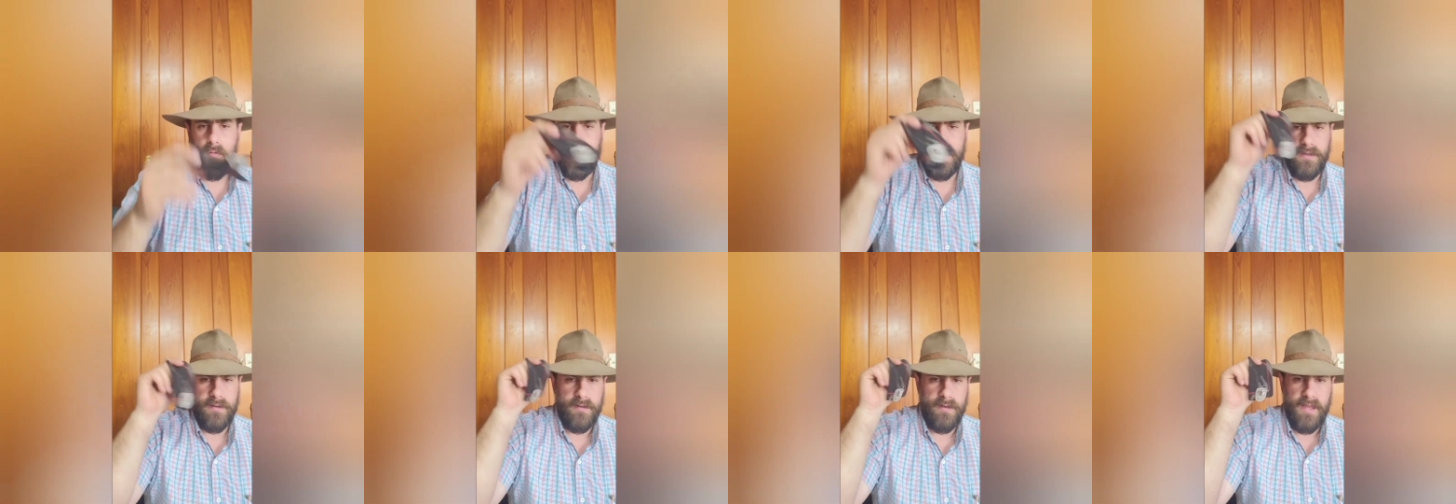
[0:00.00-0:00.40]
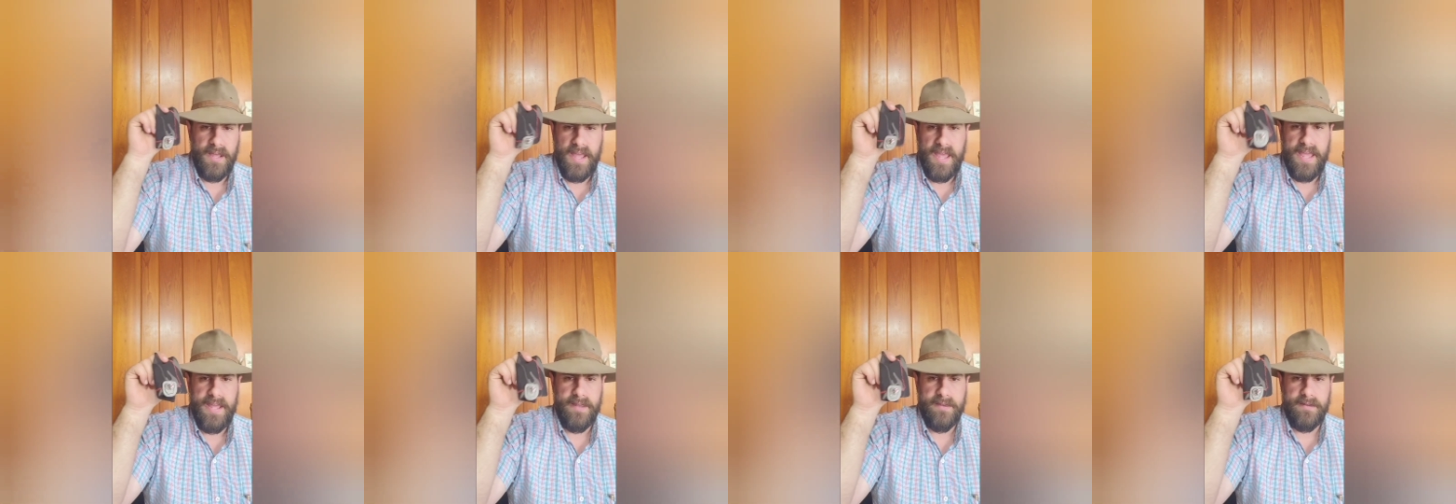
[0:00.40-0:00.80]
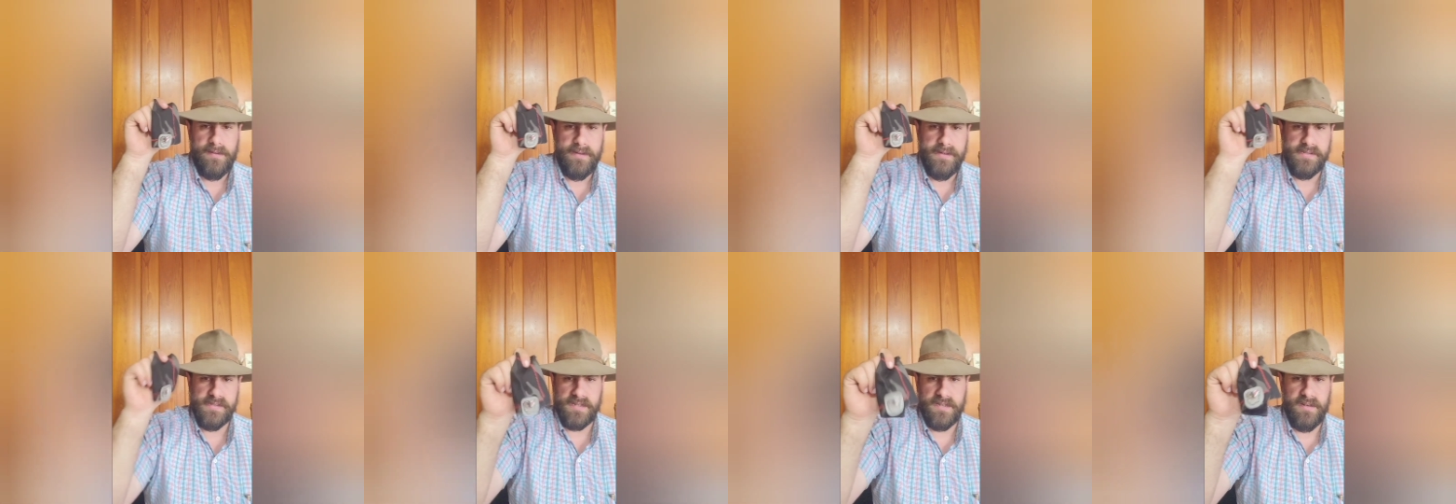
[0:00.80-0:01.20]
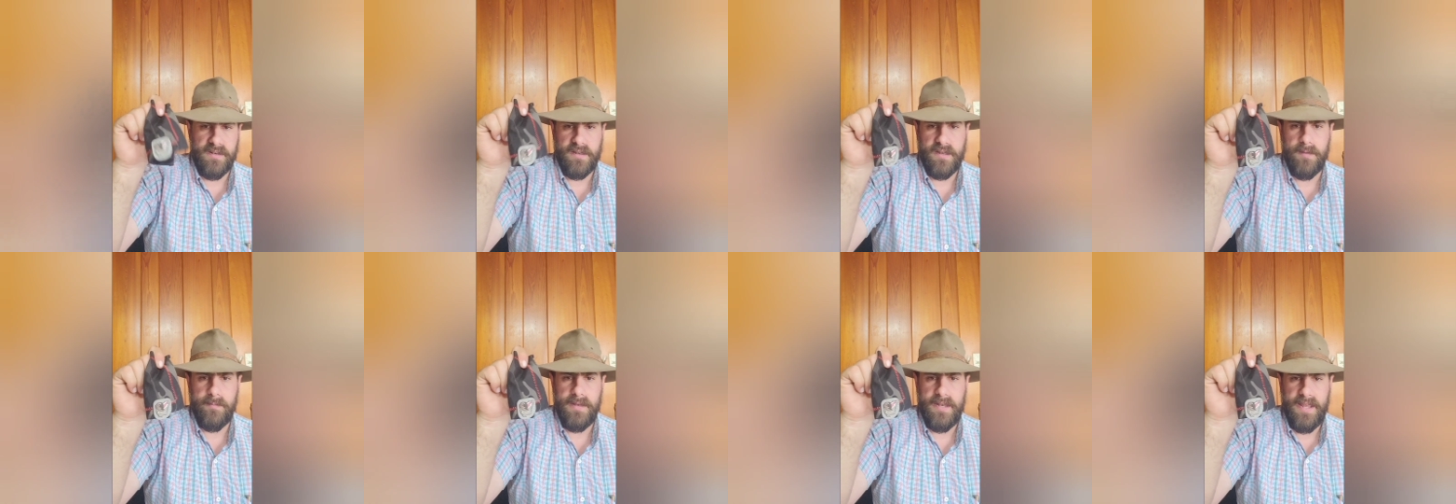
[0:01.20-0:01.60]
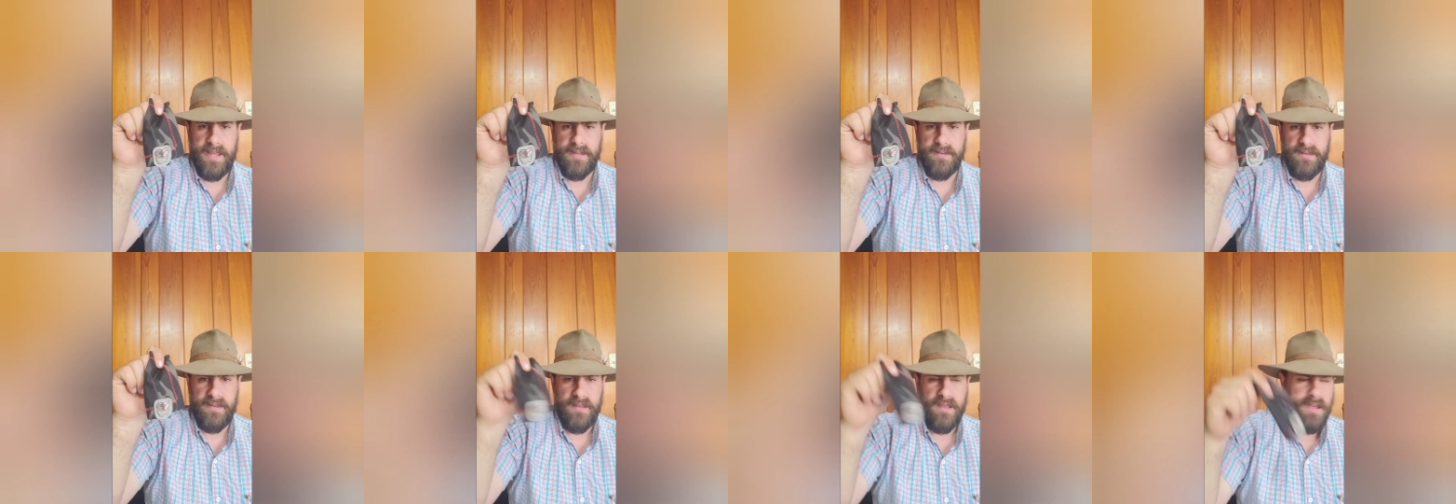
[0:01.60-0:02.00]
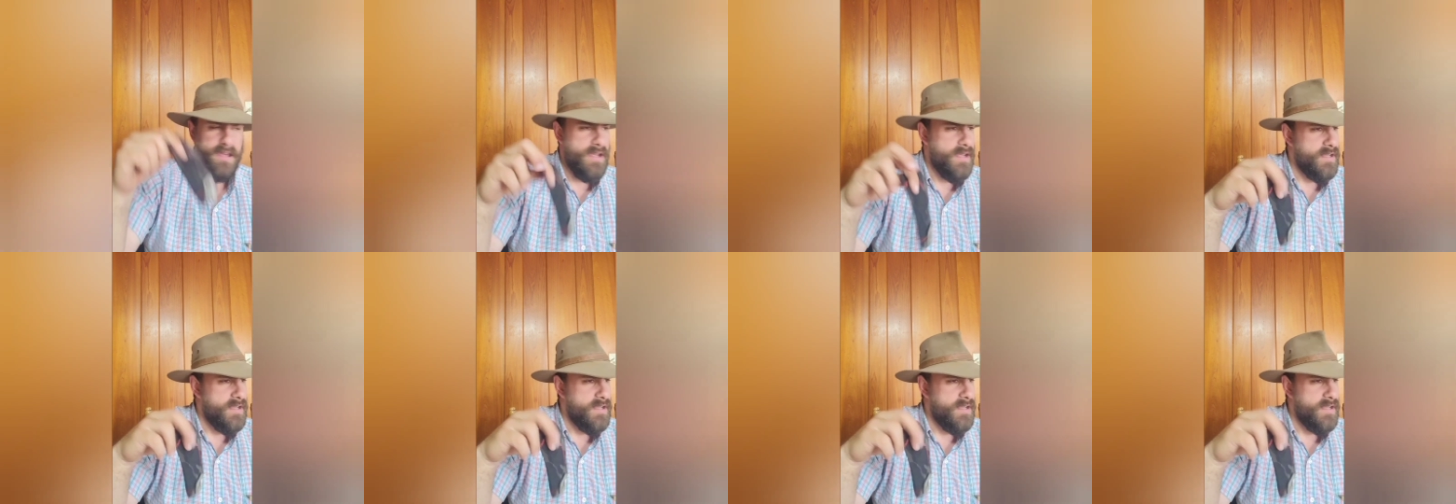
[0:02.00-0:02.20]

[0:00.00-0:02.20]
when a hank is gonna come in handy.